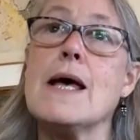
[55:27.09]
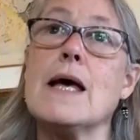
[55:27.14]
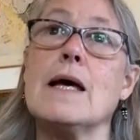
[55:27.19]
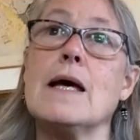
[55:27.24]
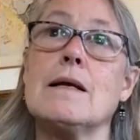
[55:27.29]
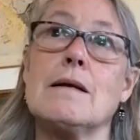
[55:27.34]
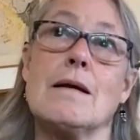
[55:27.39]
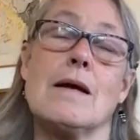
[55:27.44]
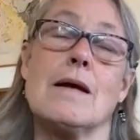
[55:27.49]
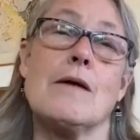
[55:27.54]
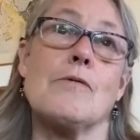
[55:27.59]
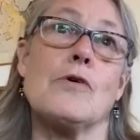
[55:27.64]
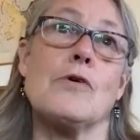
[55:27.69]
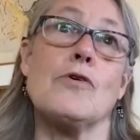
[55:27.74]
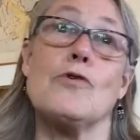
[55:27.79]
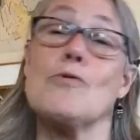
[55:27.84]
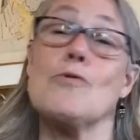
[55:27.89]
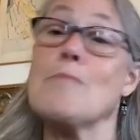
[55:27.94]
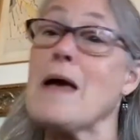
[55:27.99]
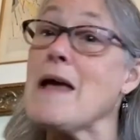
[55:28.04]
And
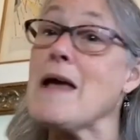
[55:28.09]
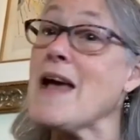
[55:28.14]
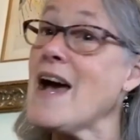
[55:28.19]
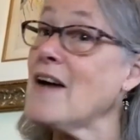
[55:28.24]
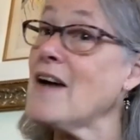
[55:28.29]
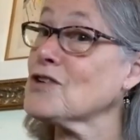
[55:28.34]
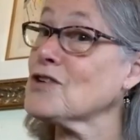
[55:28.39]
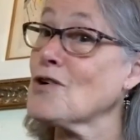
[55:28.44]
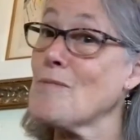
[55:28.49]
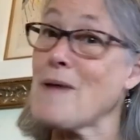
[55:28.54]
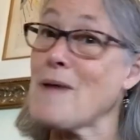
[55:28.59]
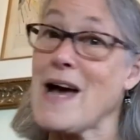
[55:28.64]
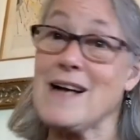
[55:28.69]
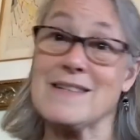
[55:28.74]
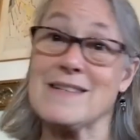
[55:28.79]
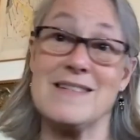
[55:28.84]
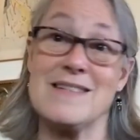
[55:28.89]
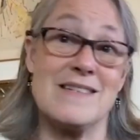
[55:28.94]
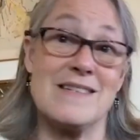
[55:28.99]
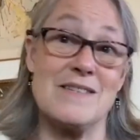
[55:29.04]
you may have to go
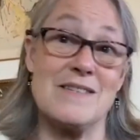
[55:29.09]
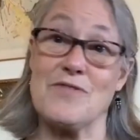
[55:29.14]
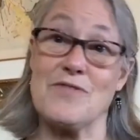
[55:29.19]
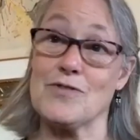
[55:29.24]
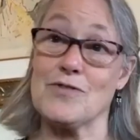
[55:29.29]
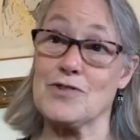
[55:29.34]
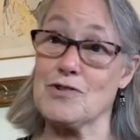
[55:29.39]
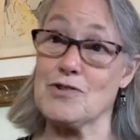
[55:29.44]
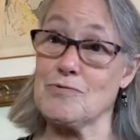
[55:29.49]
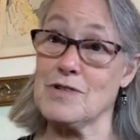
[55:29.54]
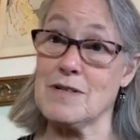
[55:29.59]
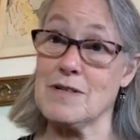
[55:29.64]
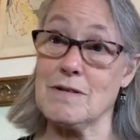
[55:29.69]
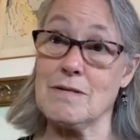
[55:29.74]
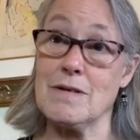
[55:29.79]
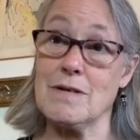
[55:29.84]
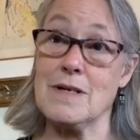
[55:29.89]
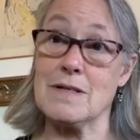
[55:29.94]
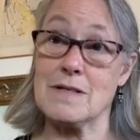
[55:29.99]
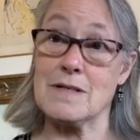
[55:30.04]
back to some
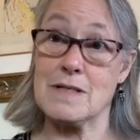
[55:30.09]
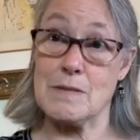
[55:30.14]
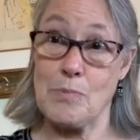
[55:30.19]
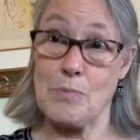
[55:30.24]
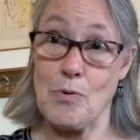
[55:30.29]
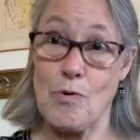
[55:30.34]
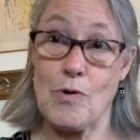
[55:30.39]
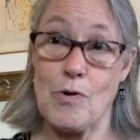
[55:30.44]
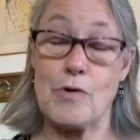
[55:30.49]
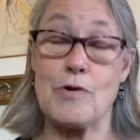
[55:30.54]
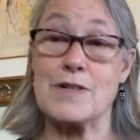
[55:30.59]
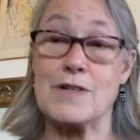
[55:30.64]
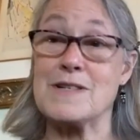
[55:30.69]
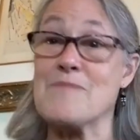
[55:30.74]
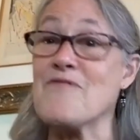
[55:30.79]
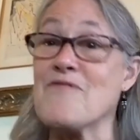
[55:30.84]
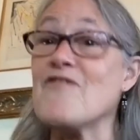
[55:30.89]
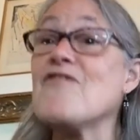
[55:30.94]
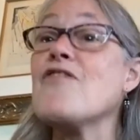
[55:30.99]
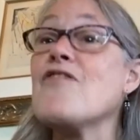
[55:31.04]
virtual support or
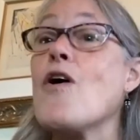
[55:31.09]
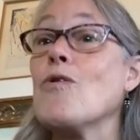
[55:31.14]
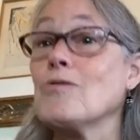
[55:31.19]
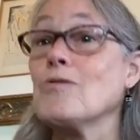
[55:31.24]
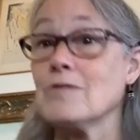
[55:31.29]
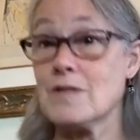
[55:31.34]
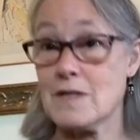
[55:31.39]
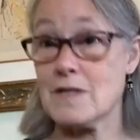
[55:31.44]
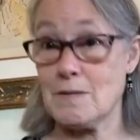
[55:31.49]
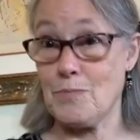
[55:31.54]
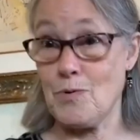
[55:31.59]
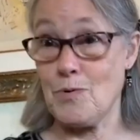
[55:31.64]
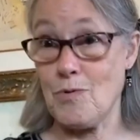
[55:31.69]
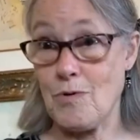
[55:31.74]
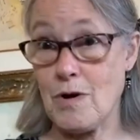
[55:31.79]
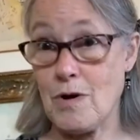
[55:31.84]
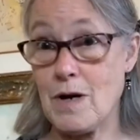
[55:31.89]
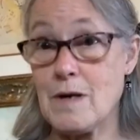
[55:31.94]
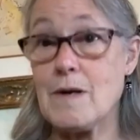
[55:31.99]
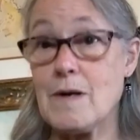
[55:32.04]
some phone
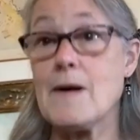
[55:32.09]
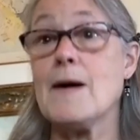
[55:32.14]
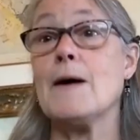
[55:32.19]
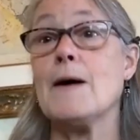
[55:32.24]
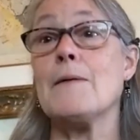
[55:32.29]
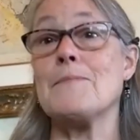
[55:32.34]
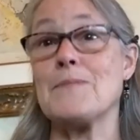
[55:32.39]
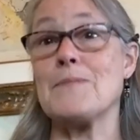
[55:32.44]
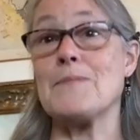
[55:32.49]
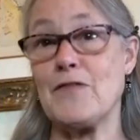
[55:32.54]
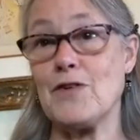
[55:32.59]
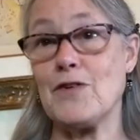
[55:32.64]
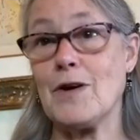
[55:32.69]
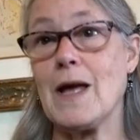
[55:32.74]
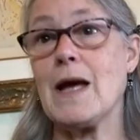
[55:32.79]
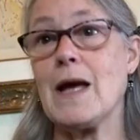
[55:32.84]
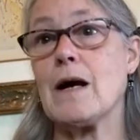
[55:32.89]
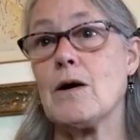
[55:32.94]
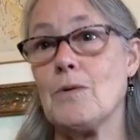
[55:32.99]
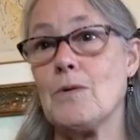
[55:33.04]
support if you
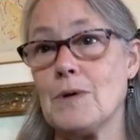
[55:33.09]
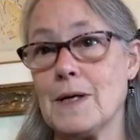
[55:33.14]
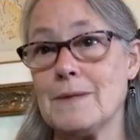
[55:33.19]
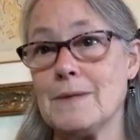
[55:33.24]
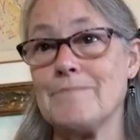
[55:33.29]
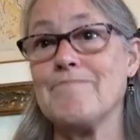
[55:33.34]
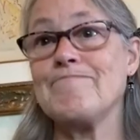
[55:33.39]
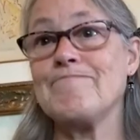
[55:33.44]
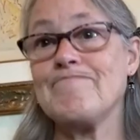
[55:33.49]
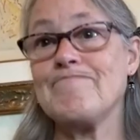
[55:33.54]
can't go in.